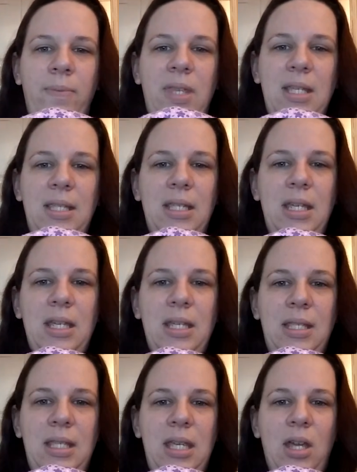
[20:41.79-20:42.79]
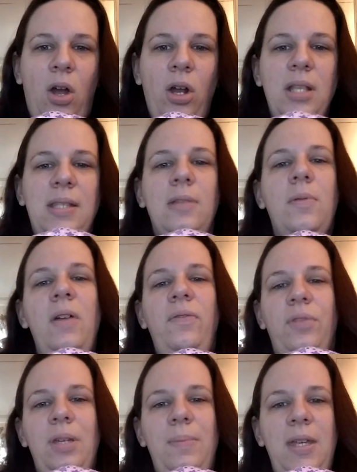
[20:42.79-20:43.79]
This is the Heart Silhouette
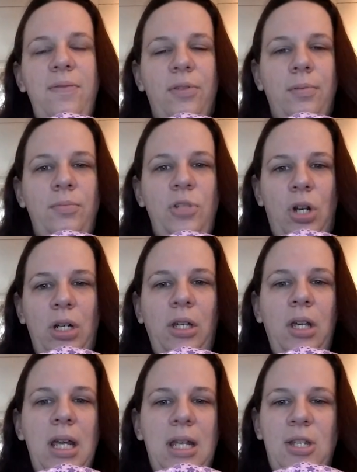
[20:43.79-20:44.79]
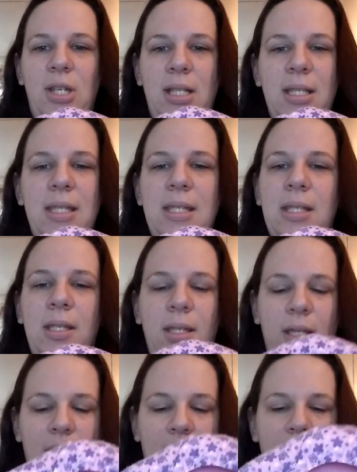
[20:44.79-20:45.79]
freebie from Charting Creations.
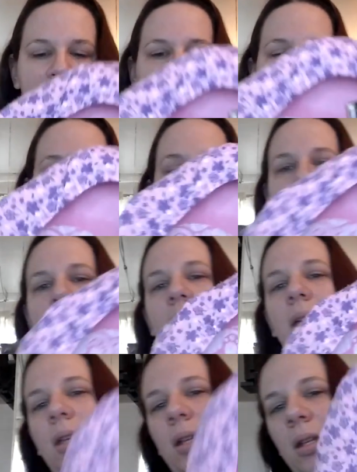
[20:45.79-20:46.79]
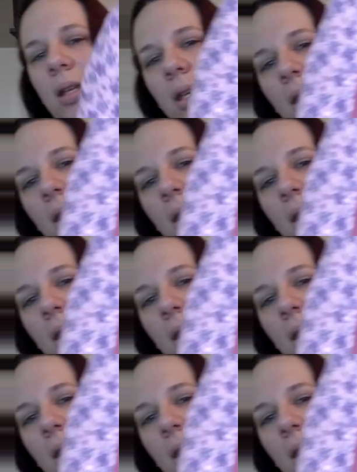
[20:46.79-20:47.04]
And